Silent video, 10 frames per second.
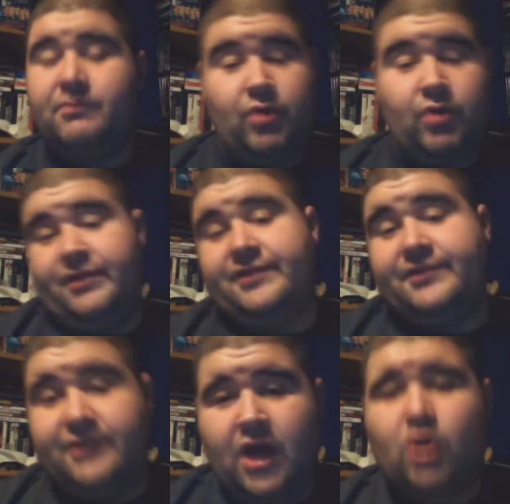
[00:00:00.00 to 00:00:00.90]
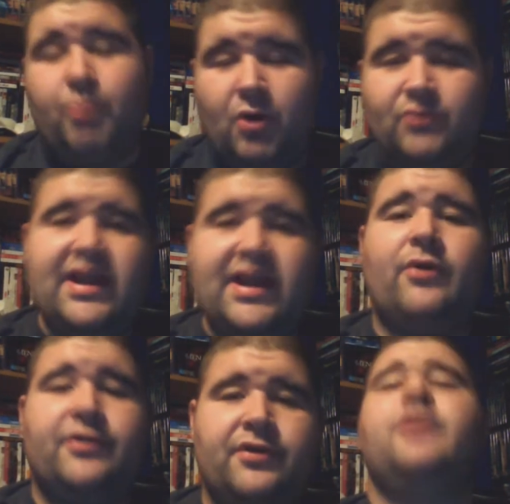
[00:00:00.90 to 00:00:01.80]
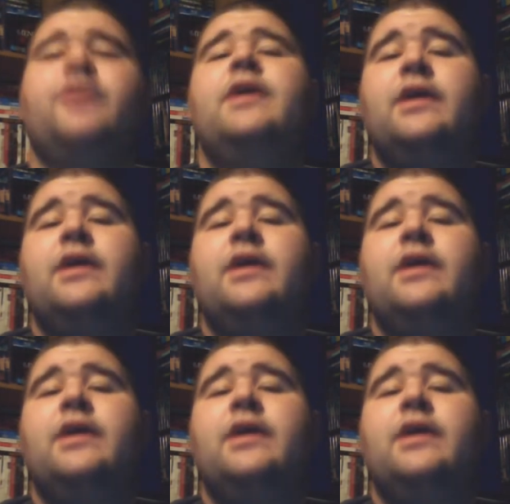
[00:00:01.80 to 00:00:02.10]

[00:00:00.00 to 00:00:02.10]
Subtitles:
Well, this Knucklebones character.